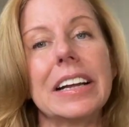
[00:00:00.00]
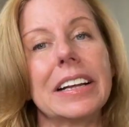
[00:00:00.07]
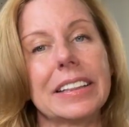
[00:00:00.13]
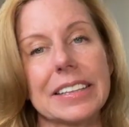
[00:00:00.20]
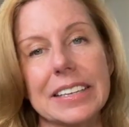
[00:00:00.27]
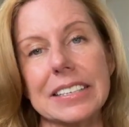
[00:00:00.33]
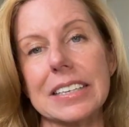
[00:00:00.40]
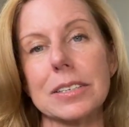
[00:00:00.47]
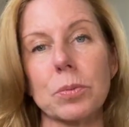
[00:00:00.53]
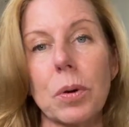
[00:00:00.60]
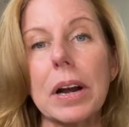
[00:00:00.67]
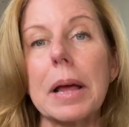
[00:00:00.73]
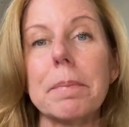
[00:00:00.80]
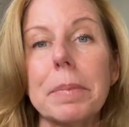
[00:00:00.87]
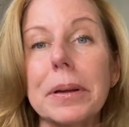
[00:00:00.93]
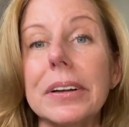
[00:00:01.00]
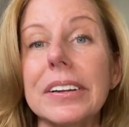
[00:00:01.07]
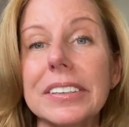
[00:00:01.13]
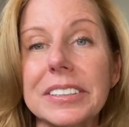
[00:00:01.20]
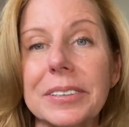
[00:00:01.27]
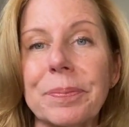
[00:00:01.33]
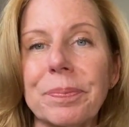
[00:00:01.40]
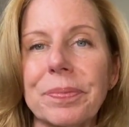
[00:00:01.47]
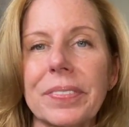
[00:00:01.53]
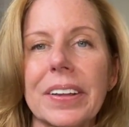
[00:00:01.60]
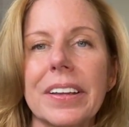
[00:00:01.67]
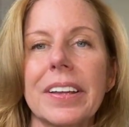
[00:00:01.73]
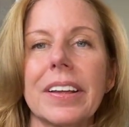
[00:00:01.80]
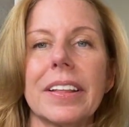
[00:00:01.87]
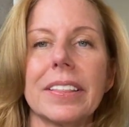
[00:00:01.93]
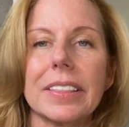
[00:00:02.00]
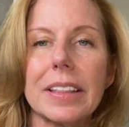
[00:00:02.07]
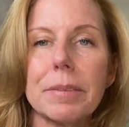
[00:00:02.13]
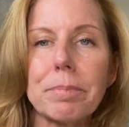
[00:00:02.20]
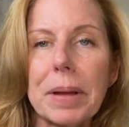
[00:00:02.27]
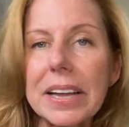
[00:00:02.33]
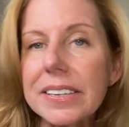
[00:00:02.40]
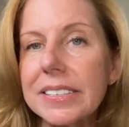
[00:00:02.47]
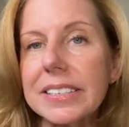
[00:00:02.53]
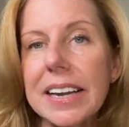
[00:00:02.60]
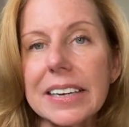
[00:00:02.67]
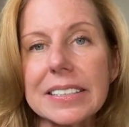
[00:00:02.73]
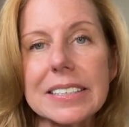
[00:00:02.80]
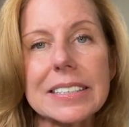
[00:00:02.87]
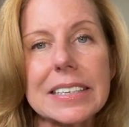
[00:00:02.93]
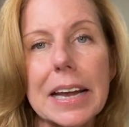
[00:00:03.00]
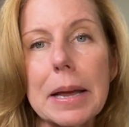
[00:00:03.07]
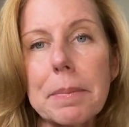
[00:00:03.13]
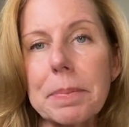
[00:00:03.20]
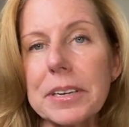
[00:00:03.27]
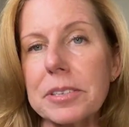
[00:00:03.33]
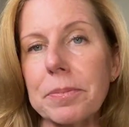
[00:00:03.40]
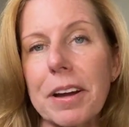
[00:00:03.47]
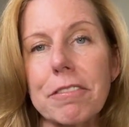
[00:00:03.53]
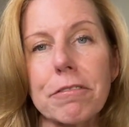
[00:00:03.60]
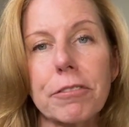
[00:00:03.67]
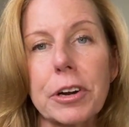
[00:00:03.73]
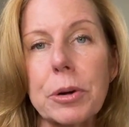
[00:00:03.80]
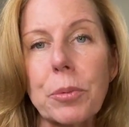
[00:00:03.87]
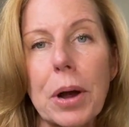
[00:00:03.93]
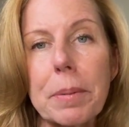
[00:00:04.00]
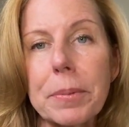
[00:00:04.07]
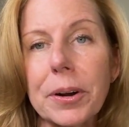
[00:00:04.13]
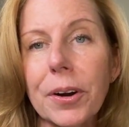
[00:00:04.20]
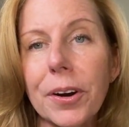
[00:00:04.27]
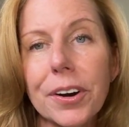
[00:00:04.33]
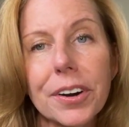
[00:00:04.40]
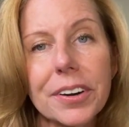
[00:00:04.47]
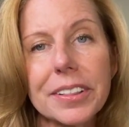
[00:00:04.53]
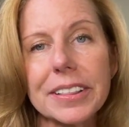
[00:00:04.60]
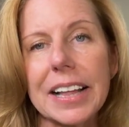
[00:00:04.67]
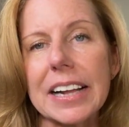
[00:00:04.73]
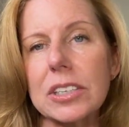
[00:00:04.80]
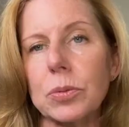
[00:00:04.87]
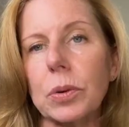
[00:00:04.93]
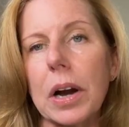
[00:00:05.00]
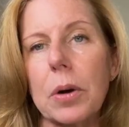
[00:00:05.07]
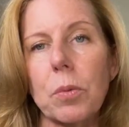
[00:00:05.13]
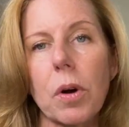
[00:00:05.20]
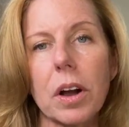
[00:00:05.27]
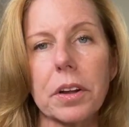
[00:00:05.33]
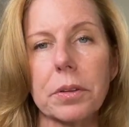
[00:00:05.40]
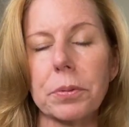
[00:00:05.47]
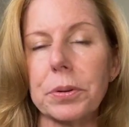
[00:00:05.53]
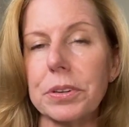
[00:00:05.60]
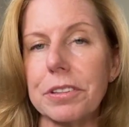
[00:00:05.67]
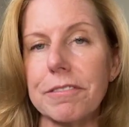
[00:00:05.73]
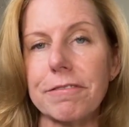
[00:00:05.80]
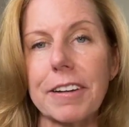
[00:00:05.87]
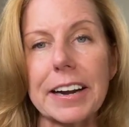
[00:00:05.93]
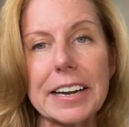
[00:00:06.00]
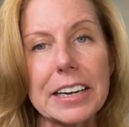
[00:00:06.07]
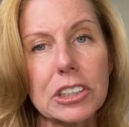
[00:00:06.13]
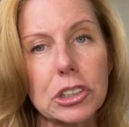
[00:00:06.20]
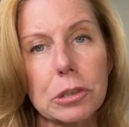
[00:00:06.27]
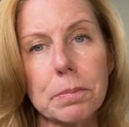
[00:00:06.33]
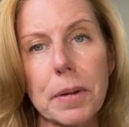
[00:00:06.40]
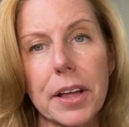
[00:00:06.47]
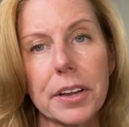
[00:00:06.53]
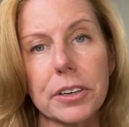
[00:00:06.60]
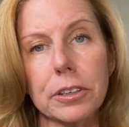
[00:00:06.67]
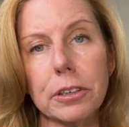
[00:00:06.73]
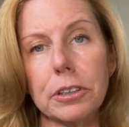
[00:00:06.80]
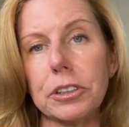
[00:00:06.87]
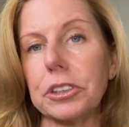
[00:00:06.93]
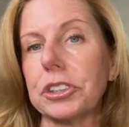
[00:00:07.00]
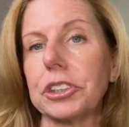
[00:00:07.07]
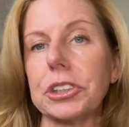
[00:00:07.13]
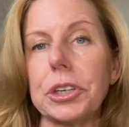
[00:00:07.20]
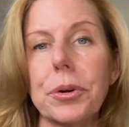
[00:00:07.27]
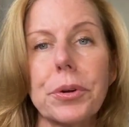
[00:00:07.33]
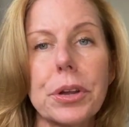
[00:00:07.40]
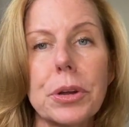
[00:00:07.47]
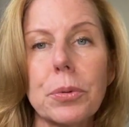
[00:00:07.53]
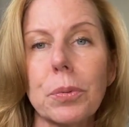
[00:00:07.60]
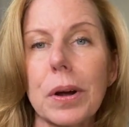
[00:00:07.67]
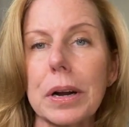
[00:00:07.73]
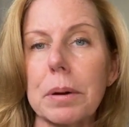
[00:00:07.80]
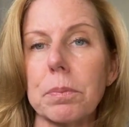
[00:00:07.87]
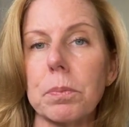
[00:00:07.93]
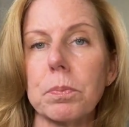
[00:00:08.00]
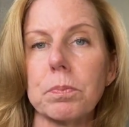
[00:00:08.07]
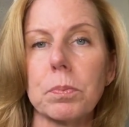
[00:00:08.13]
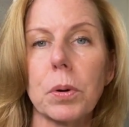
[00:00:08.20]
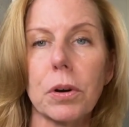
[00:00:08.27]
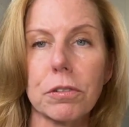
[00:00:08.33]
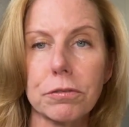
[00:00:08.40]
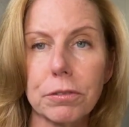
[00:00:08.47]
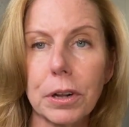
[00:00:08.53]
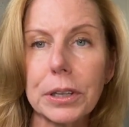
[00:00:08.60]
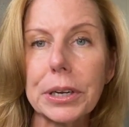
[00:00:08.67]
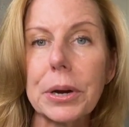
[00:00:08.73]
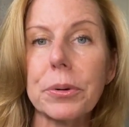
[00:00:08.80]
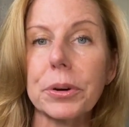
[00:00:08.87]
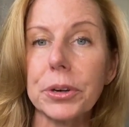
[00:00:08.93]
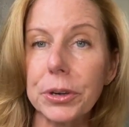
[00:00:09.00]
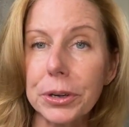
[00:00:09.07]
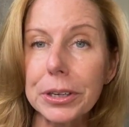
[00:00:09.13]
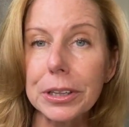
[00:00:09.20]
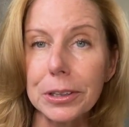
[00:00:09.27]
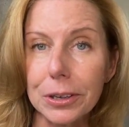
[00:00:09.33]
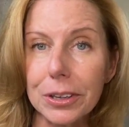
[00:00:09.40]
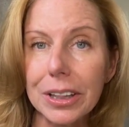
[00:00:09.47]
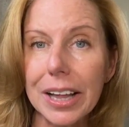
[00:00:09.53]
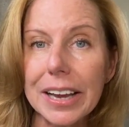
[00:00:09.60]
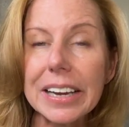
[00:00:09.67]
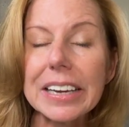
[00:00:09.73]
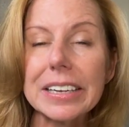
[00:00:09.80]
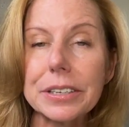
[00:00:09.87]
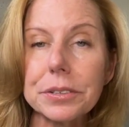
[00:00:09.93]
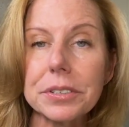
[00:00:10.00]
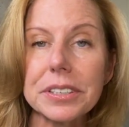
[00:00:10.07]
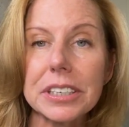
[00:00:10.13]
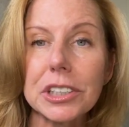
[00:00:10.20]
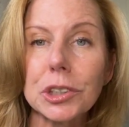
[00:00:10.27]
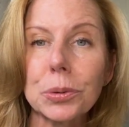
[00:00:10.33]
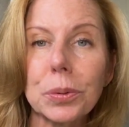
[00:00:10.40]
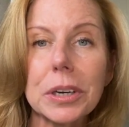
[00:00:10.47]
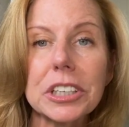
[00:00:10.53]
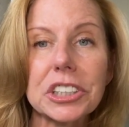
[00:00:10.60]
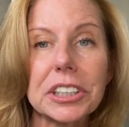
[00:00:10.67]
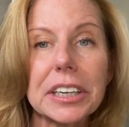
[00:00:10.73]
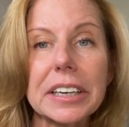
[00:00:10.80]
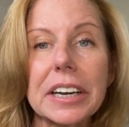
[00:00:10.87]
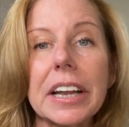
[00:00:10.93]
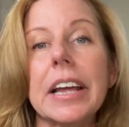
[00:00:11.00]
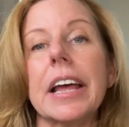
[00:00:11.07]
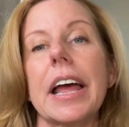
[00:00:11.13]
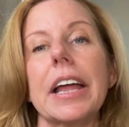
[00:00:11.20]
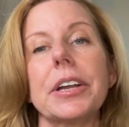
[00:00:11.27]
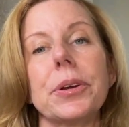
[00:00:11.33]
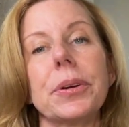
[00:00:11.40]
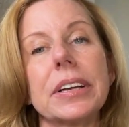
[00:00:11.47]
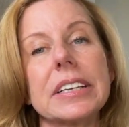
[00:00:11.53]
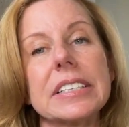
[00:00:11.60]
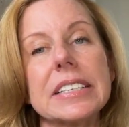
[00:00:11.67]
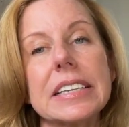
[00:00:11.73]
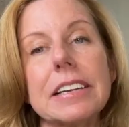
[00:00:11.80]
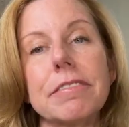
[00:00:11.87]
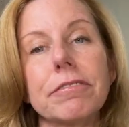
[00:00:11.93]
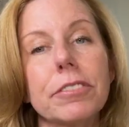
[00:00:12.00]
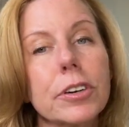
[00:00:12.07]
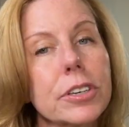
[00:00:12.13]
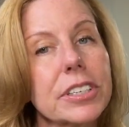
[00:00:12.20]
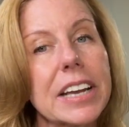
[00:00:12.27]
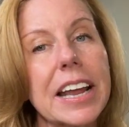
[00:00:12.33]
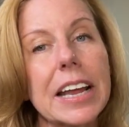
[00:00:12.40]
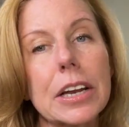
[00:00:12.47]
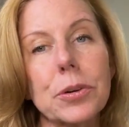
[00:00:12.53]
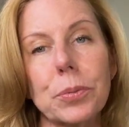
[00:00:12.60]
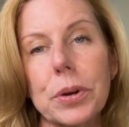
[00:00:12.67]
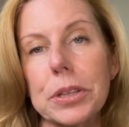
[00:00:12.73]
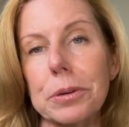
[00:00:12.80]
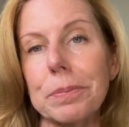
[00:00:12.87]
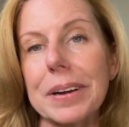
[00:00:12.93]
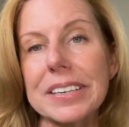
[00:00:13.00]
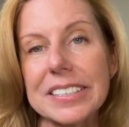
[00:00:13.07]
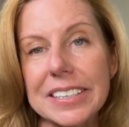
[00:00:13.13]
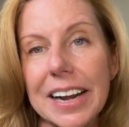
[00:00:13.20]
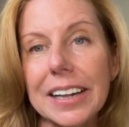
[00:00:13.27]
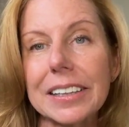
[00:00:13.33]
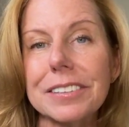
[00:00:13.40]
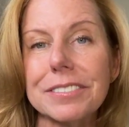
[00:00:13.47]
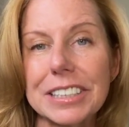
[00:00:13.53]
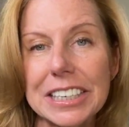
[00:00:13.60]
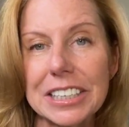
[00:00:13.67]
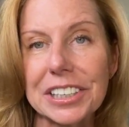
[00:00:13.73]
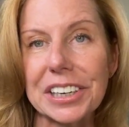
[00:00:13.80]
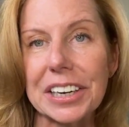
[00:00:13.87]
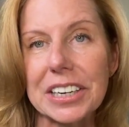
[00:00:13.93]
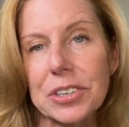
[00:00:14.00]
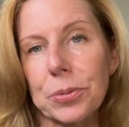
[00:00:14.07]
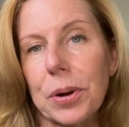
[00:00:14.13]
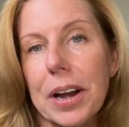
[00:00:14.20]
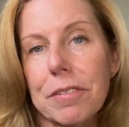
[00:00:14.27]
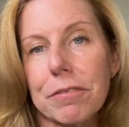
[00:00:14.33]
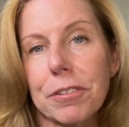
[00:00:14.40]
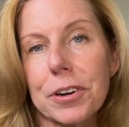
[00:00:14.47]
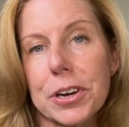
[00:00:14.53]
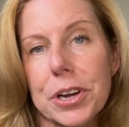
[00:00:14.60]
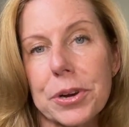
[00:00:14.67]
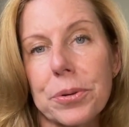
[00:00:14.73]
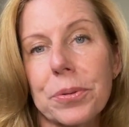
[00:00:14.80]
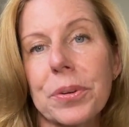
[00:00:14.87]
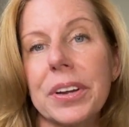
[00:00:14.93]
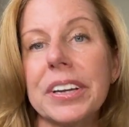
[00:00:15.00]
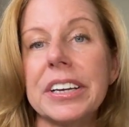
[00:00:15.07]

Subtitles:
This is what I built. The best next step is my free webinar. That's where I walk through the financial model, show you what a portfolio could look like in your situation, and you can see firsthand whether my style of teaching is right for you.